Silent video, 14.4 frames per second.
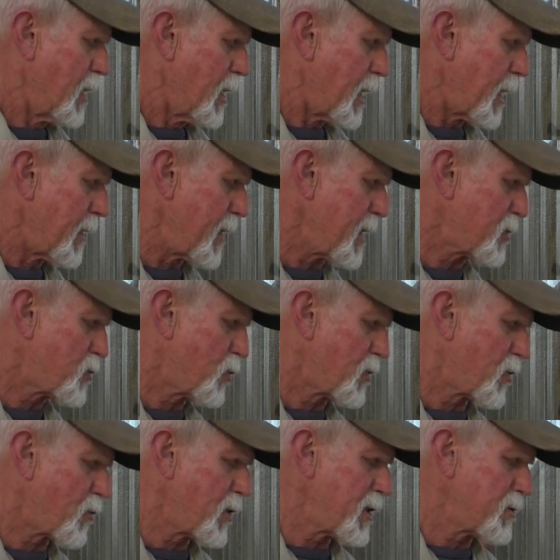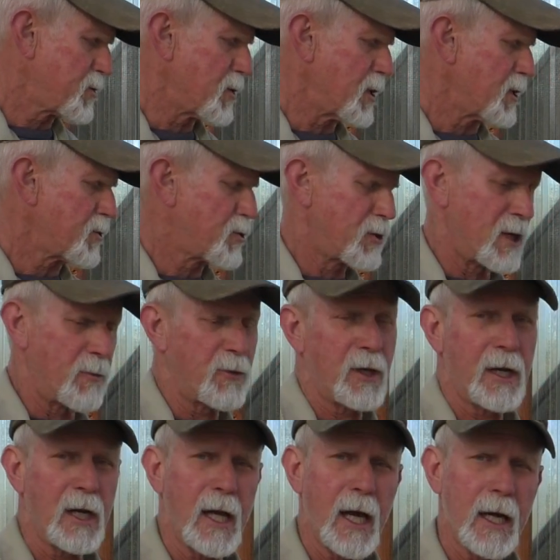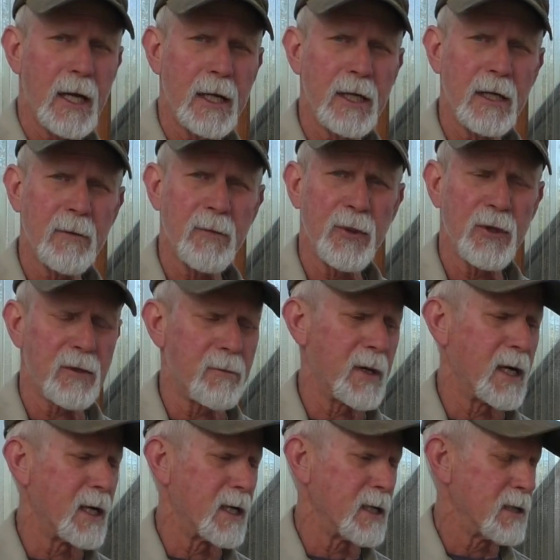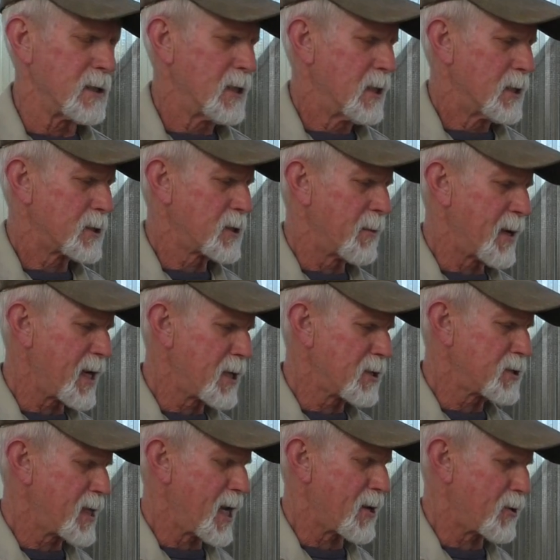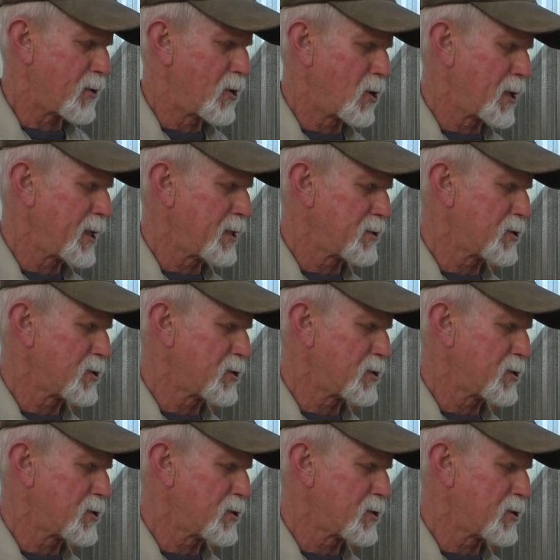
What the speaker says: And that's one of the reasons this year I'm really glad I didn't put my tomatoes out early.